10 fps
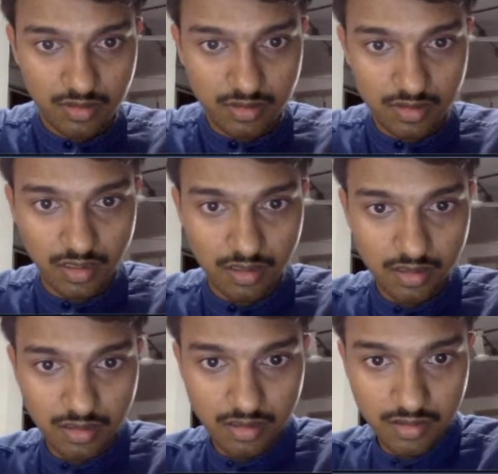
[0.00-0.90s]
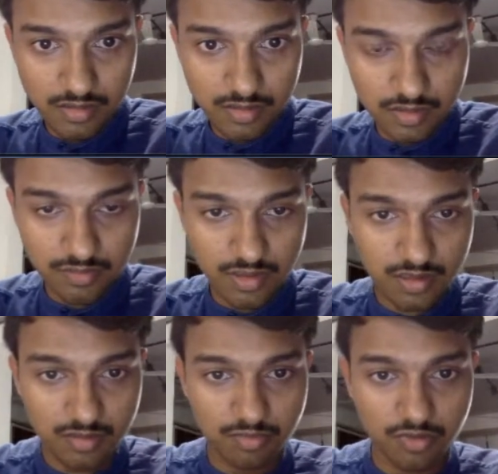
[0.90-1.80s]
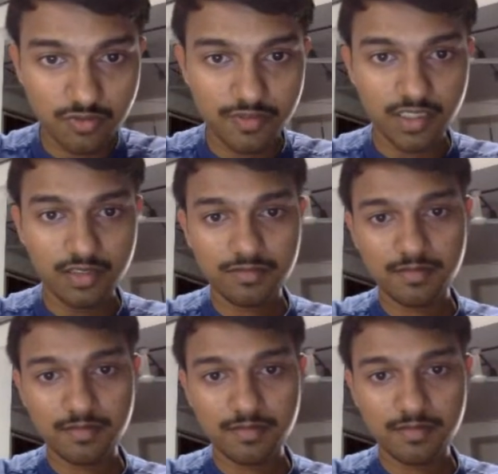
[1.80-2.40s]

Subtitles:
Yeah, this one upload file